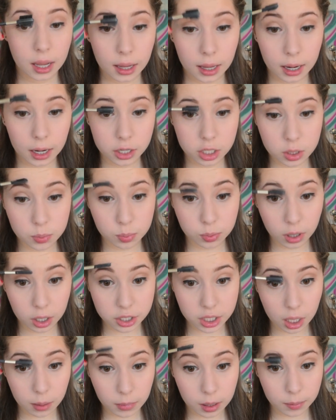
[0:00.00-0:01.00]
and I just
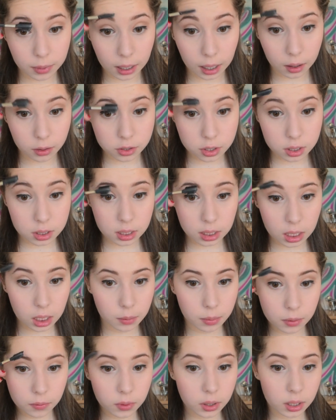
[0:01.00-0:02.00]
brush out my brows just to
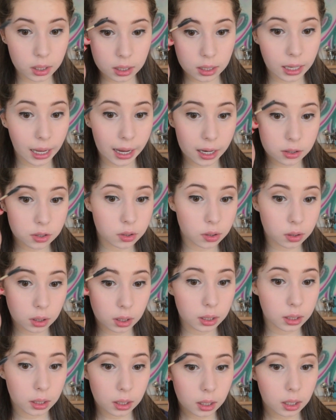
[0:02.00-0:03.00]
keep it really natural
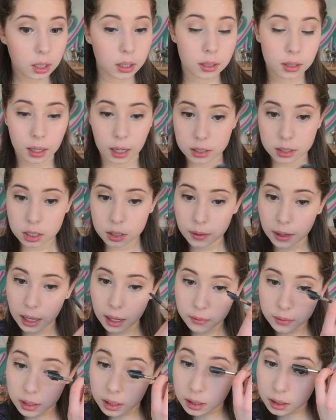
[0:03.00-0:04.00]
and not too
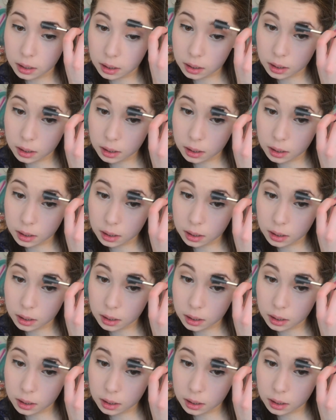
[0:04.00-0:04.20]
heavy.